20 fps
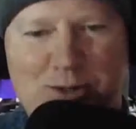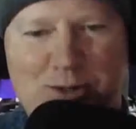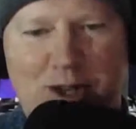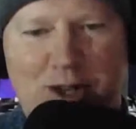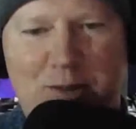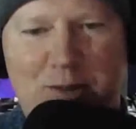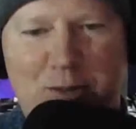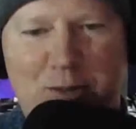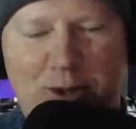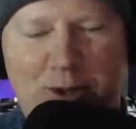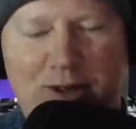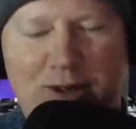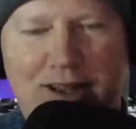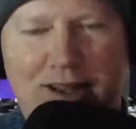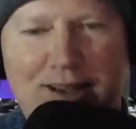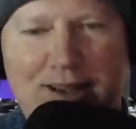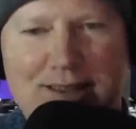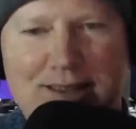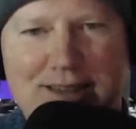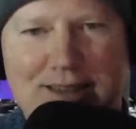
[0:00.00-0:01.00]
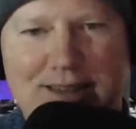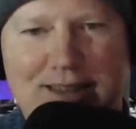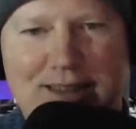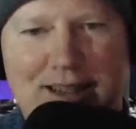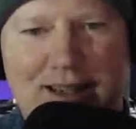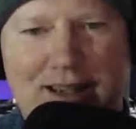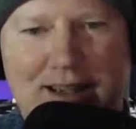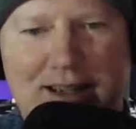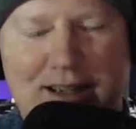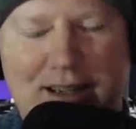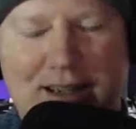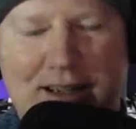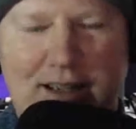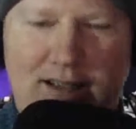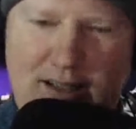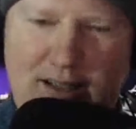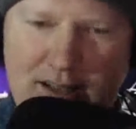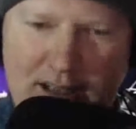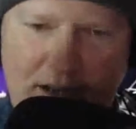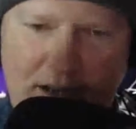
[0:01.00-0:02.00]
Johnny Moonlight. And
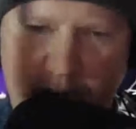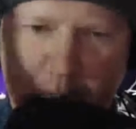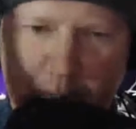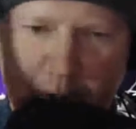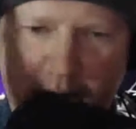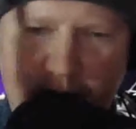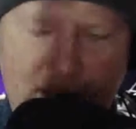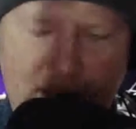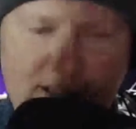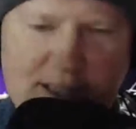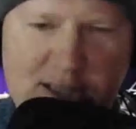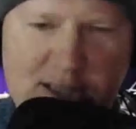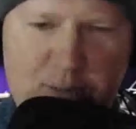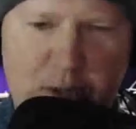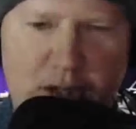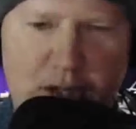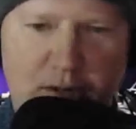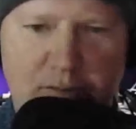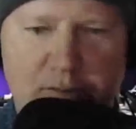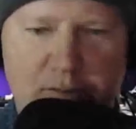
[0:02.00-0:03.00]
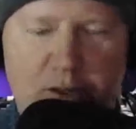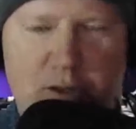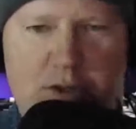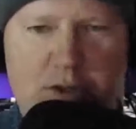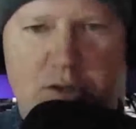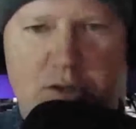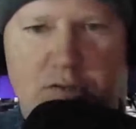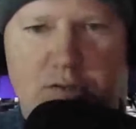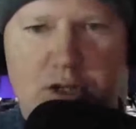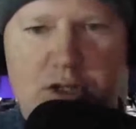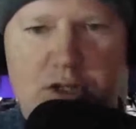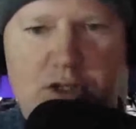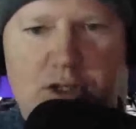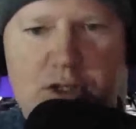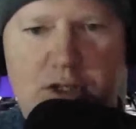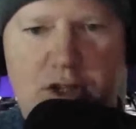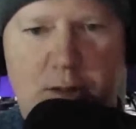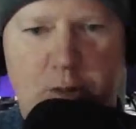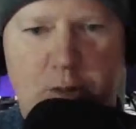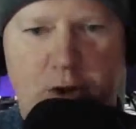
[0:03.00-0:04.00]
everybody, this has been Future
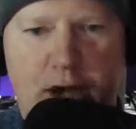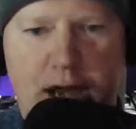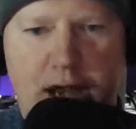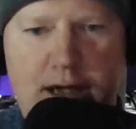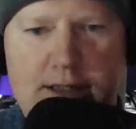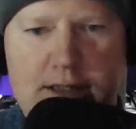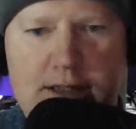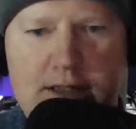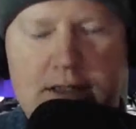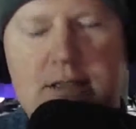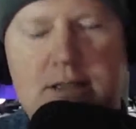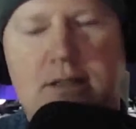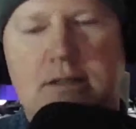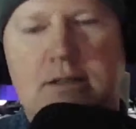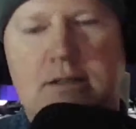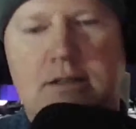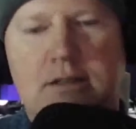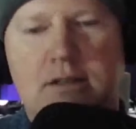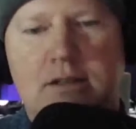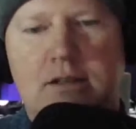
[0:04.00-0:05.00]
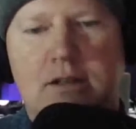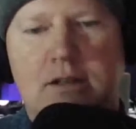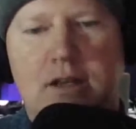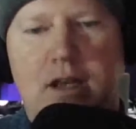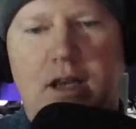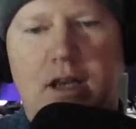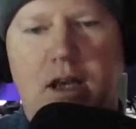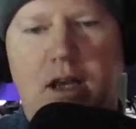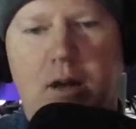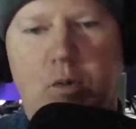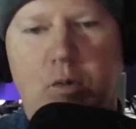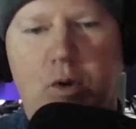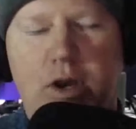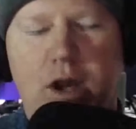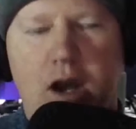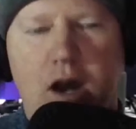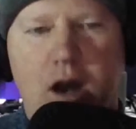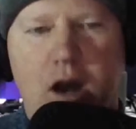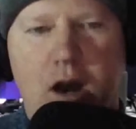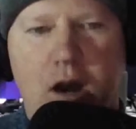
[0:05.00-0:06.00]
Vision number 8. And
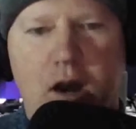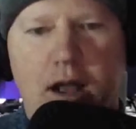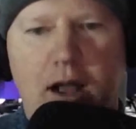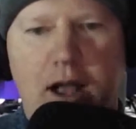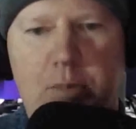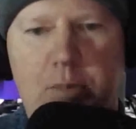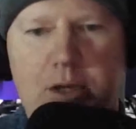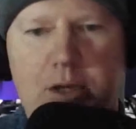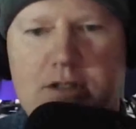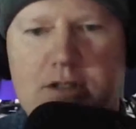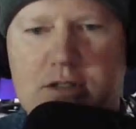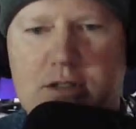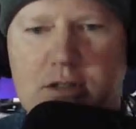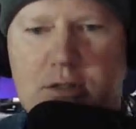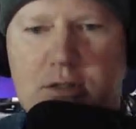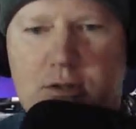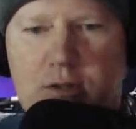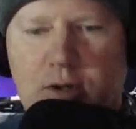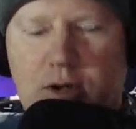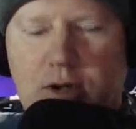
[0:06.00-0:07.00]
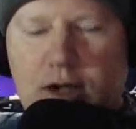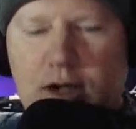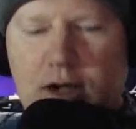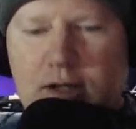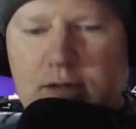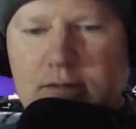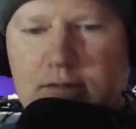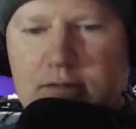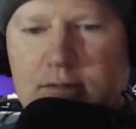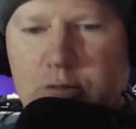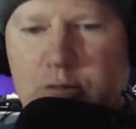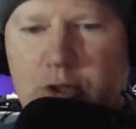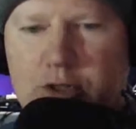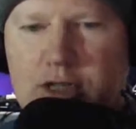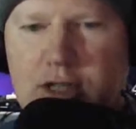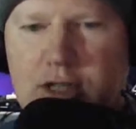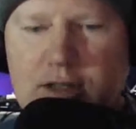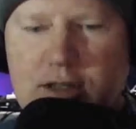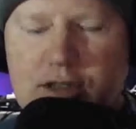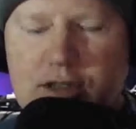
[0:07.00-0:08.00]
we are happy to
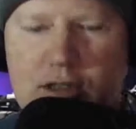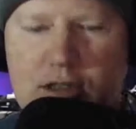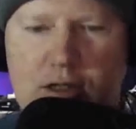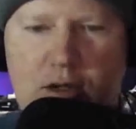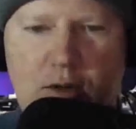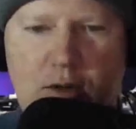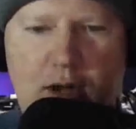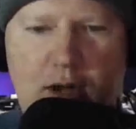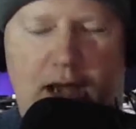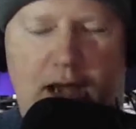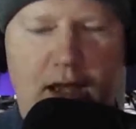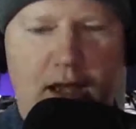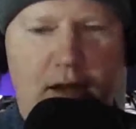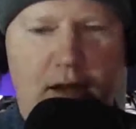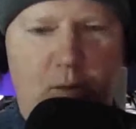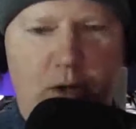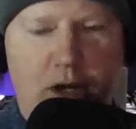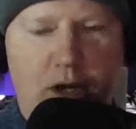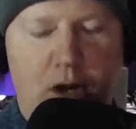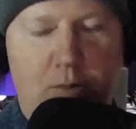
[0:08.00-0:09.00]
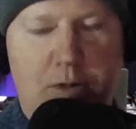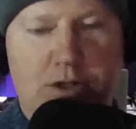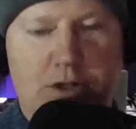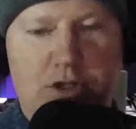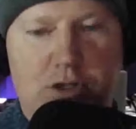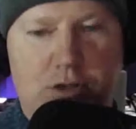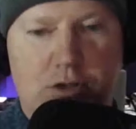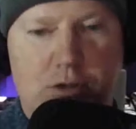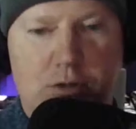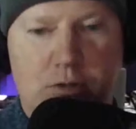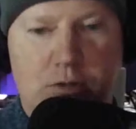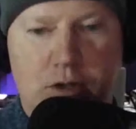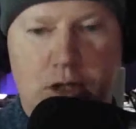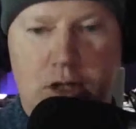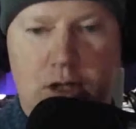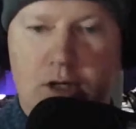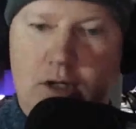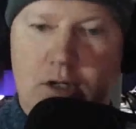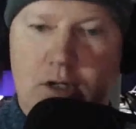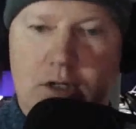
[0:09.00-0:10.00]
present this to you. And we hope that you
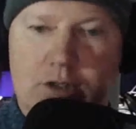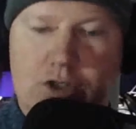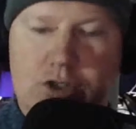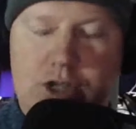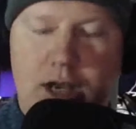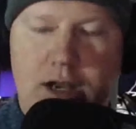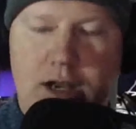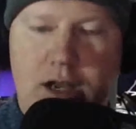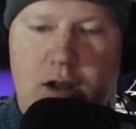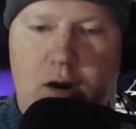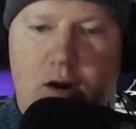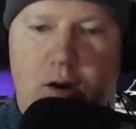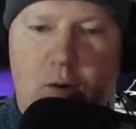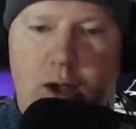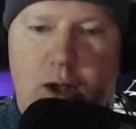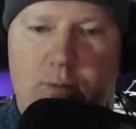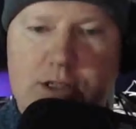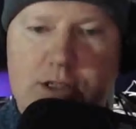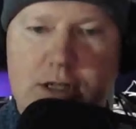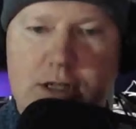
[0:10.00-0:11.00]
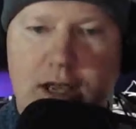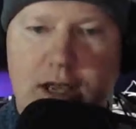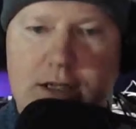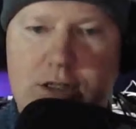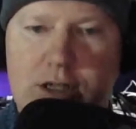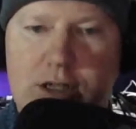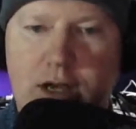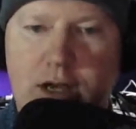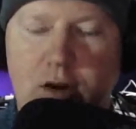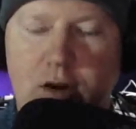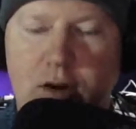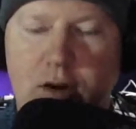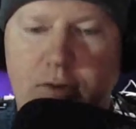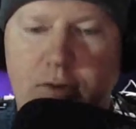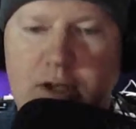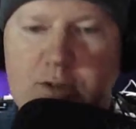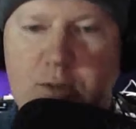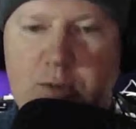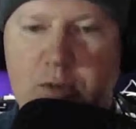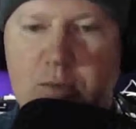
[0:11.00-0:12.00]
check out our website, check out our
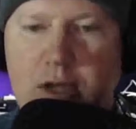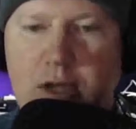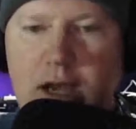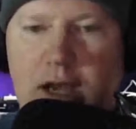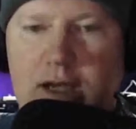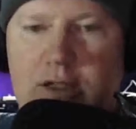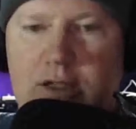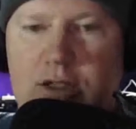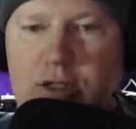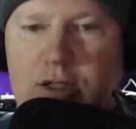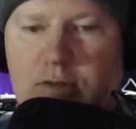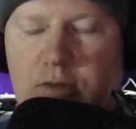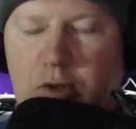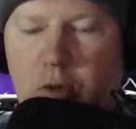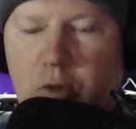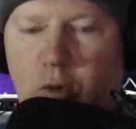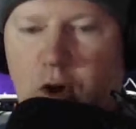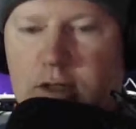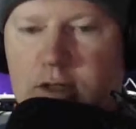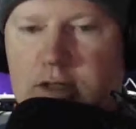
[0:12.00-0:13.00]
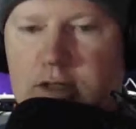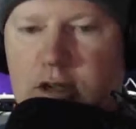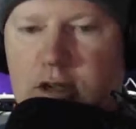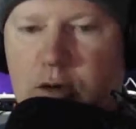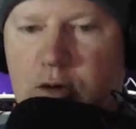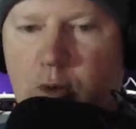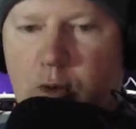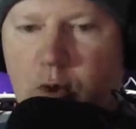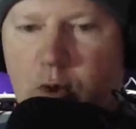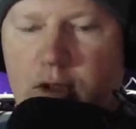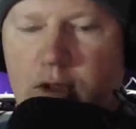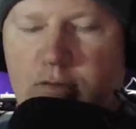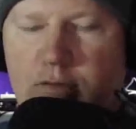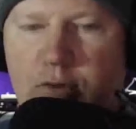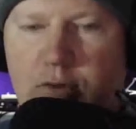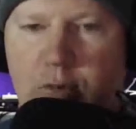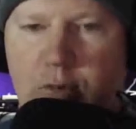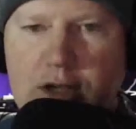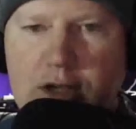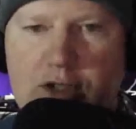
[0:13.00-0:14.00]
Facebook page if you want to know more
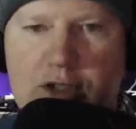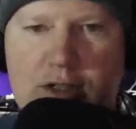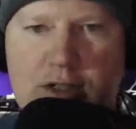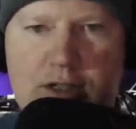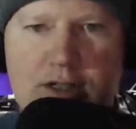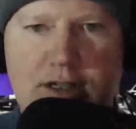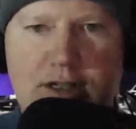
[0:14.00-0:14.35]
information.